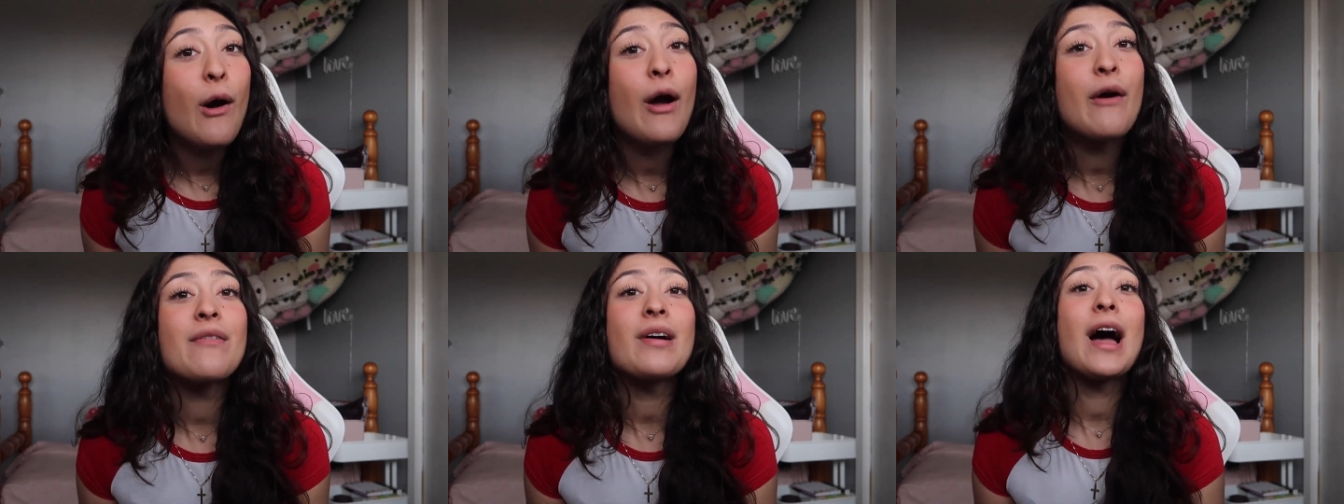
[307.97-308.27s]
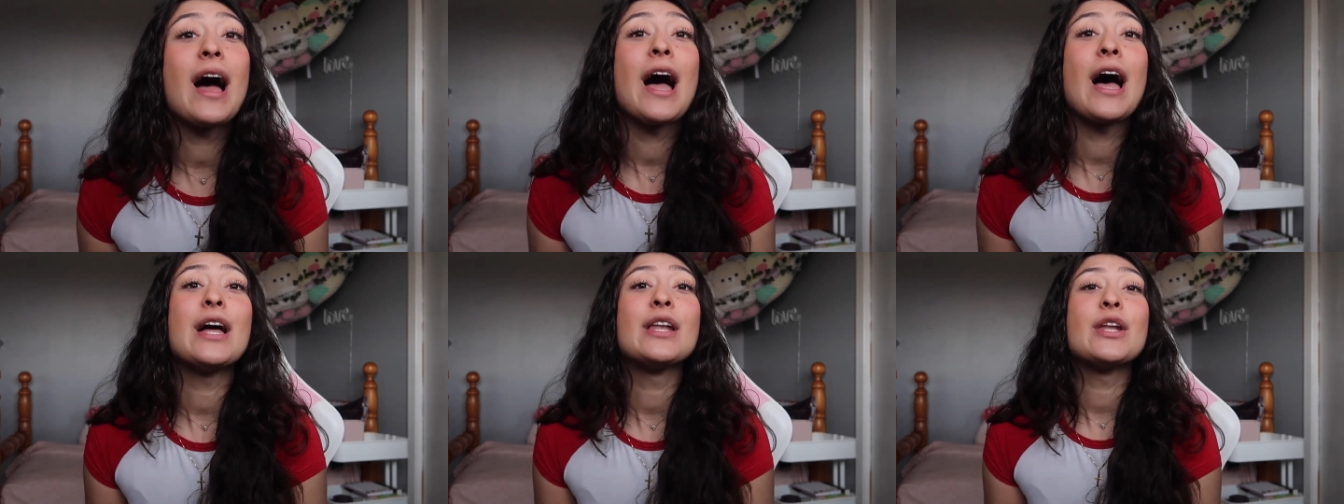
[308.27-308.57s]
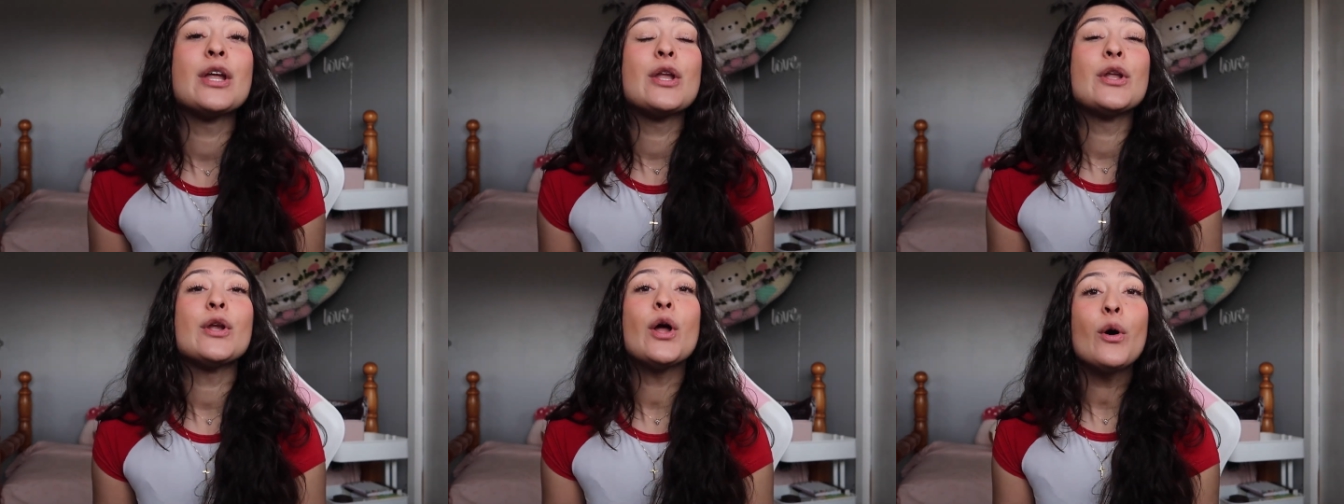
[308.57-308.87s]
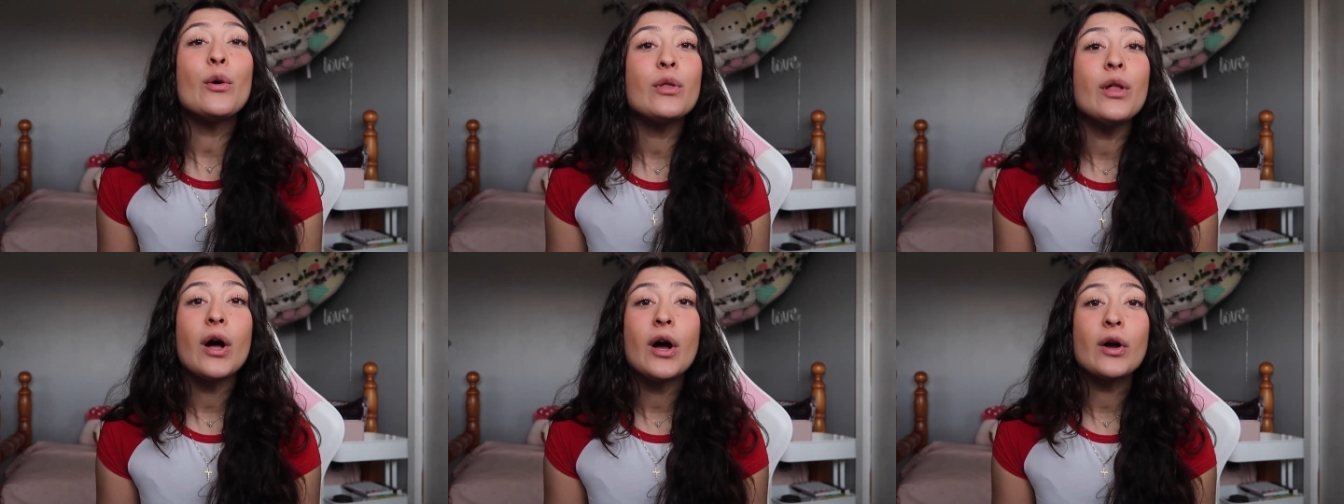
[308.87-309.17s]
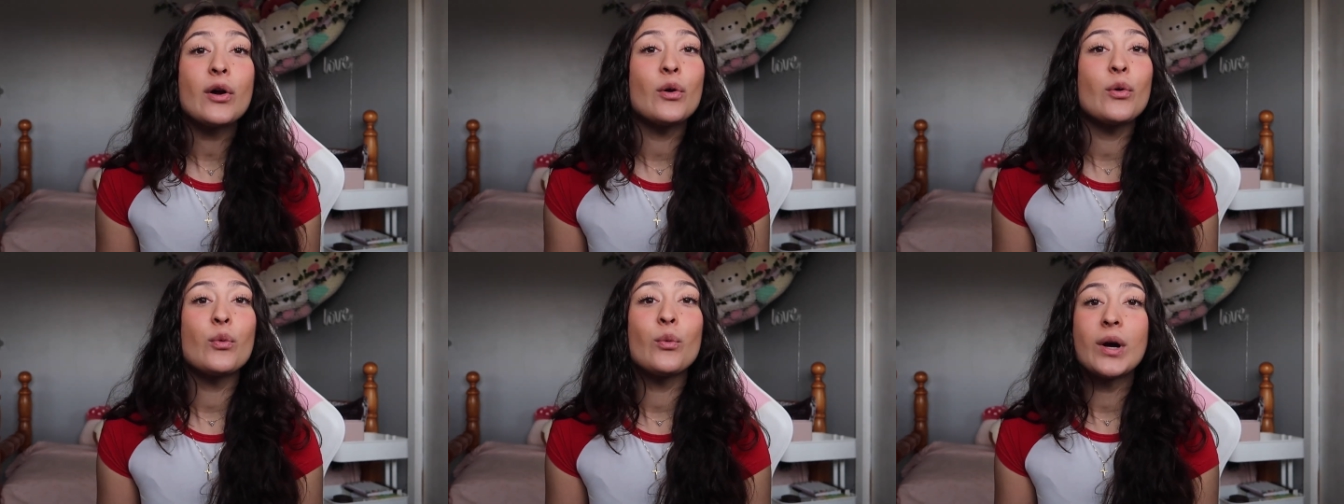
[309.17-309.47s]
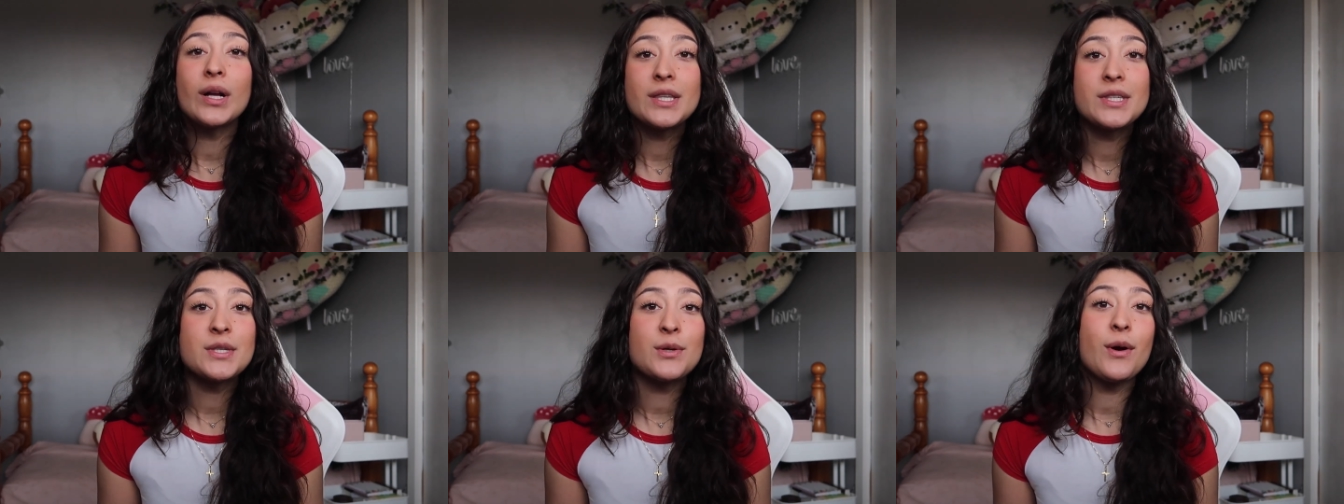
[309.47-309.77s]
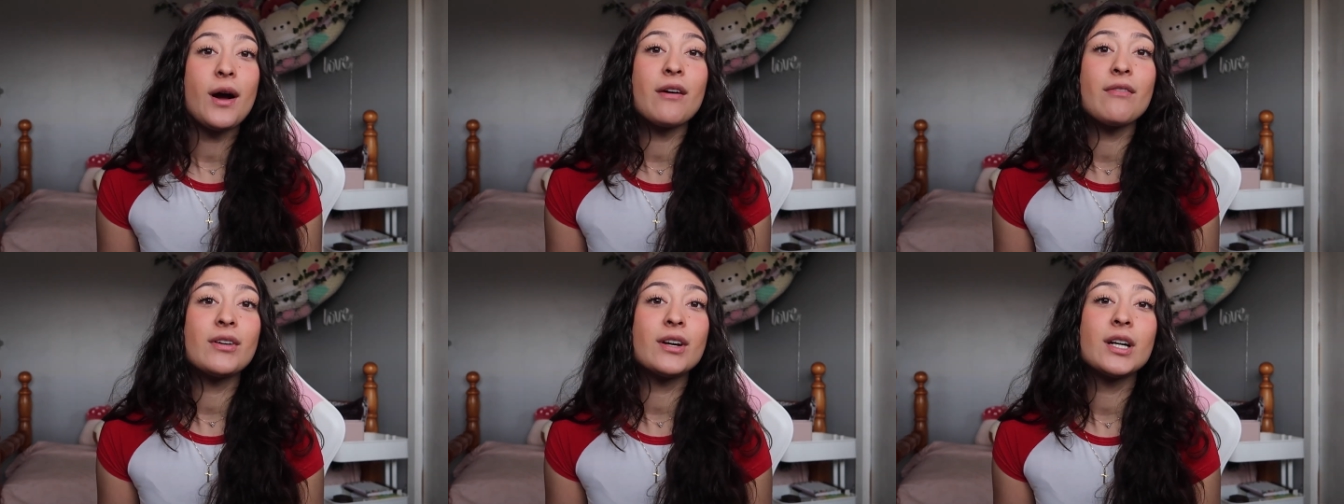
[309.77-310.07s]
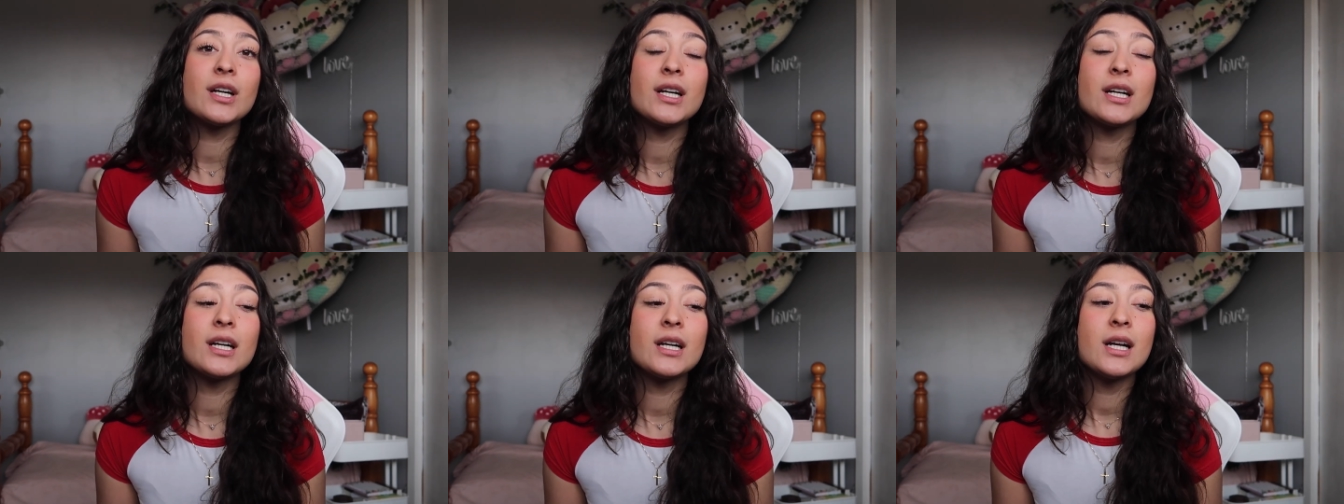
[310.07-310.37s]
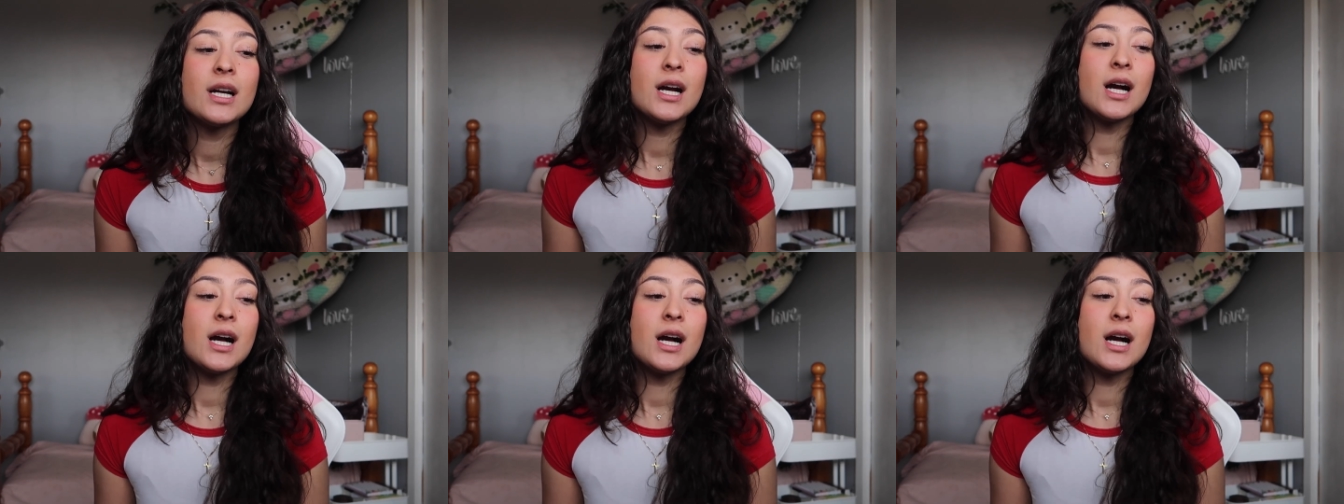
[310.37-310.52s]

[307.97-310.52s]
I've had no luck whatsoever.